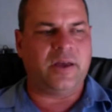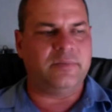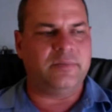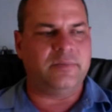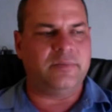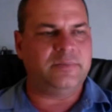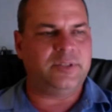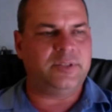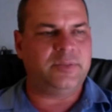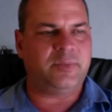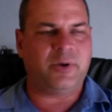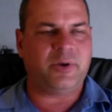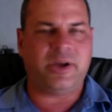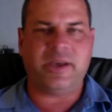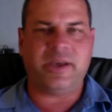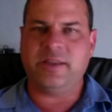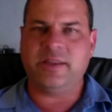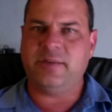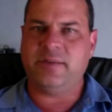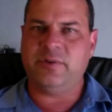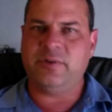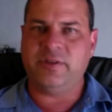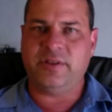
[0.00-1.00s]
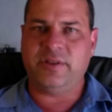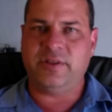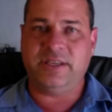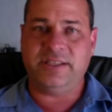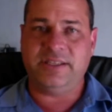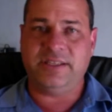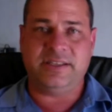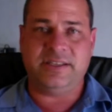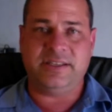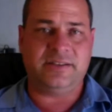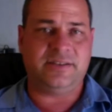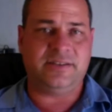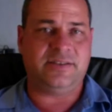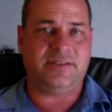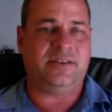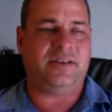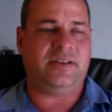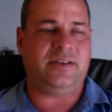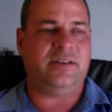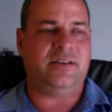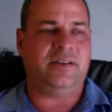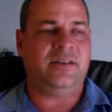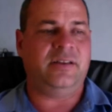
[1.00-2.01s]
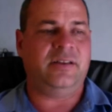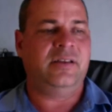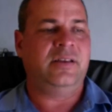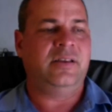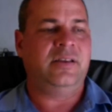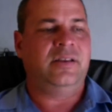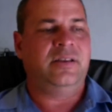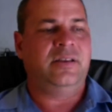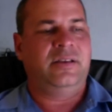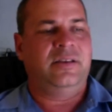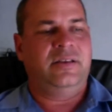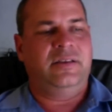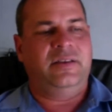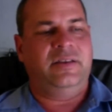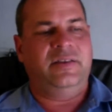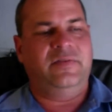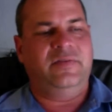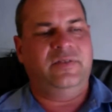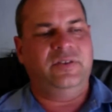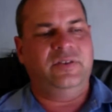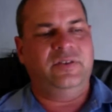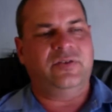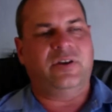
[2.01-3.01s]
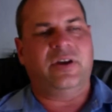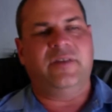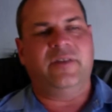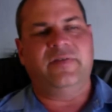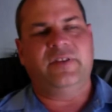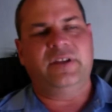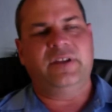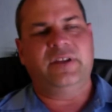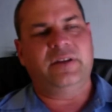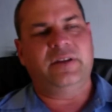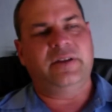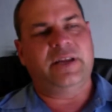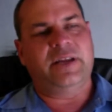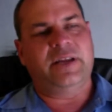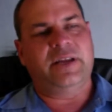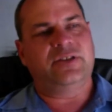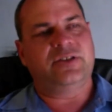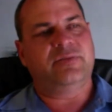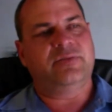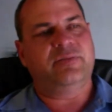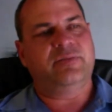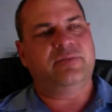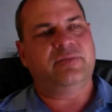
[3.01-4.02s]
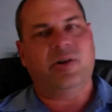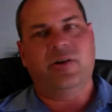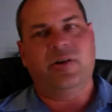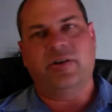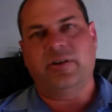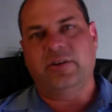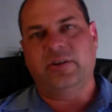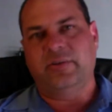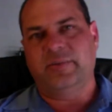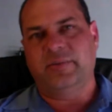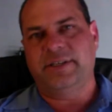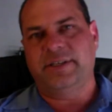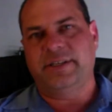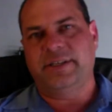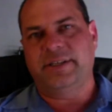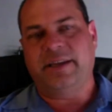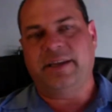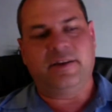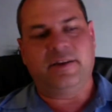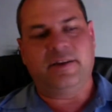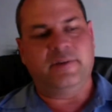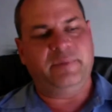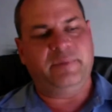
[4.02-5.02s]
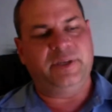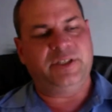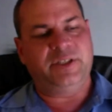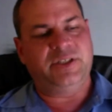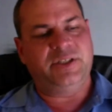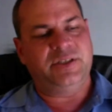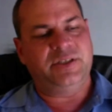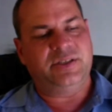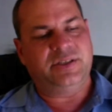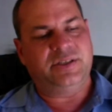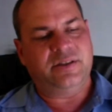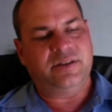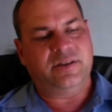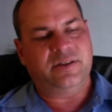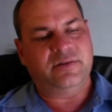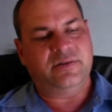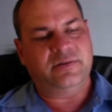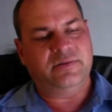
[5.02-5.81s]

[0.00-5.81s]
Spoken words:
Spraying them with insecticide If you drive in a national park and you're busy taking pictures and the